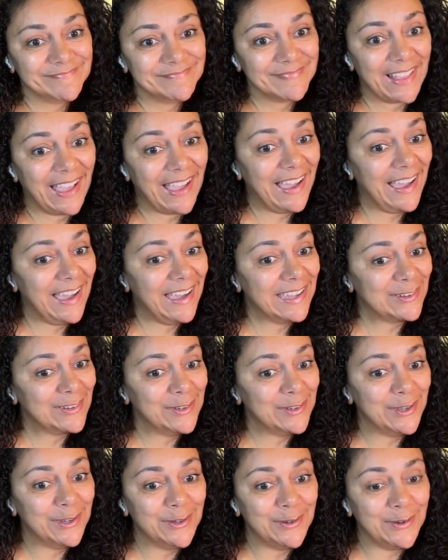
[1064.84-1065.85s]
I don't
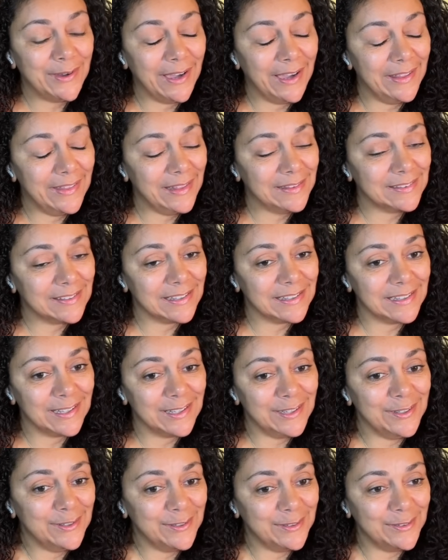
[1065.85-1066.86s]
know how that's gonna
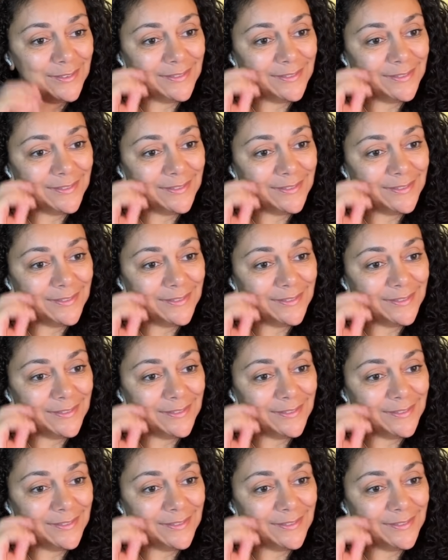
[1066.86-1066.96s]
go.